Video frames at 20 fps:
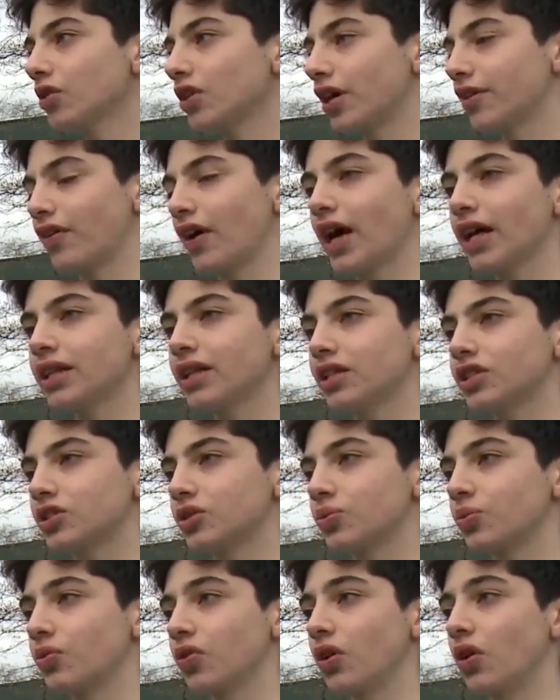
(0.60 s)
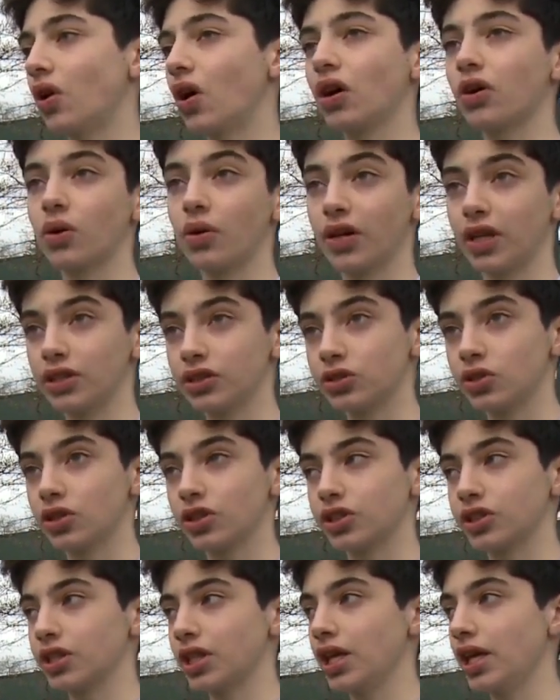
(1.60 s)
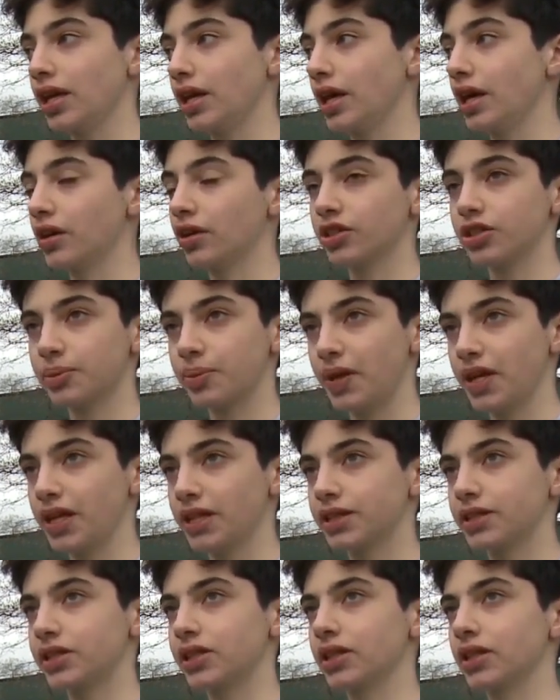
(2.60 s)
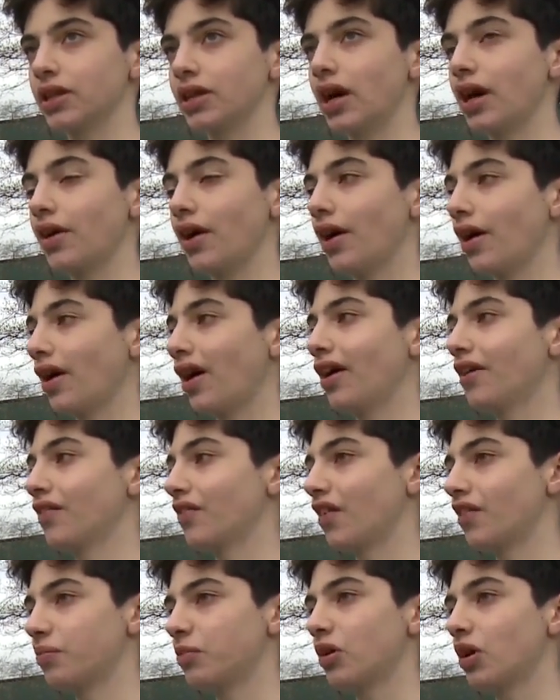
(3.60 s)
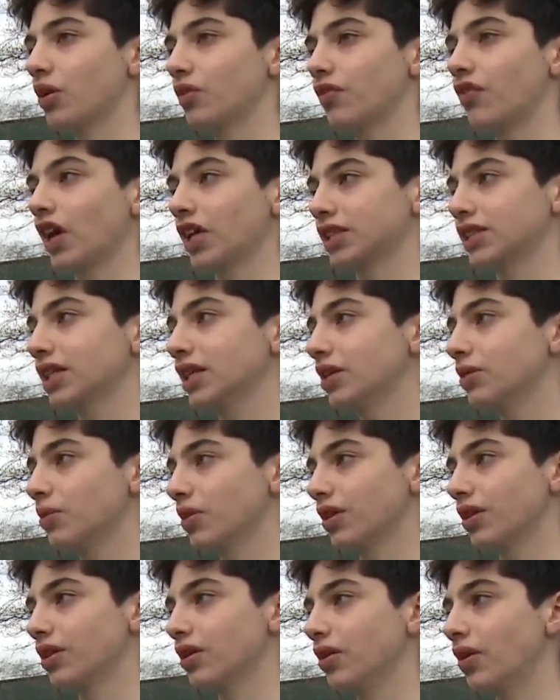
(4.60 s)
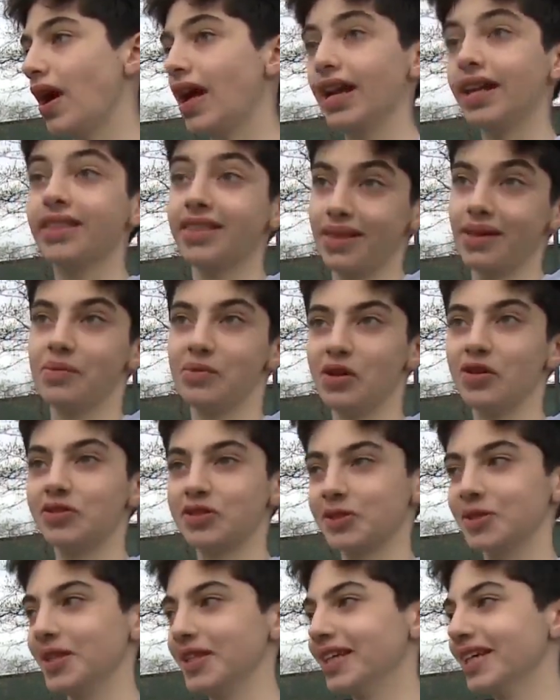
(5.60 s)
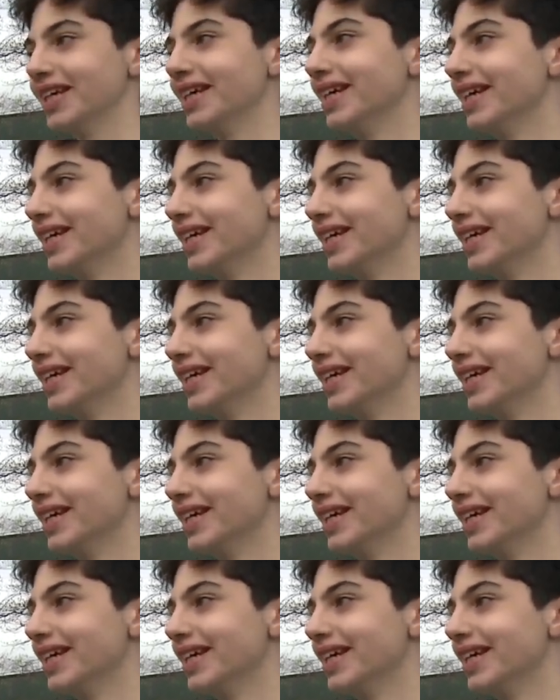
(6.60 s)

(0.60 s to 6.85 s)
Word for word: I've had this, you know, ongoing interest in aerospace. Uh, I, I've, I've been fascinated with, you know, anything that moves, really.